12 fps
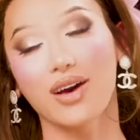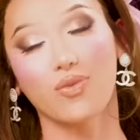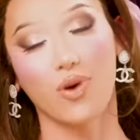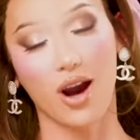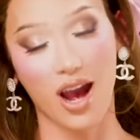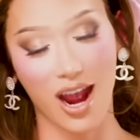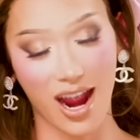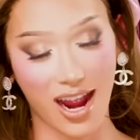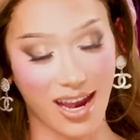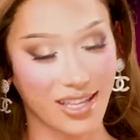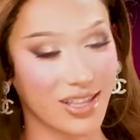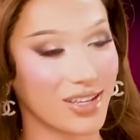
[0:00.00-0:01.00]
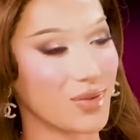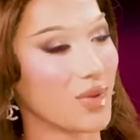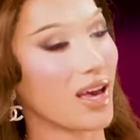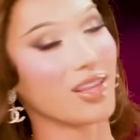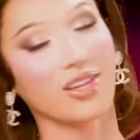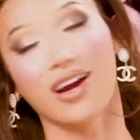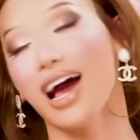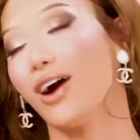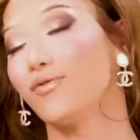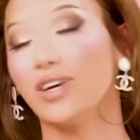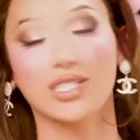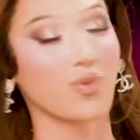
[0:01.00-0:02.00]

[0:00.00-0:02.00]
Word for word: were. They were the best. Their outfits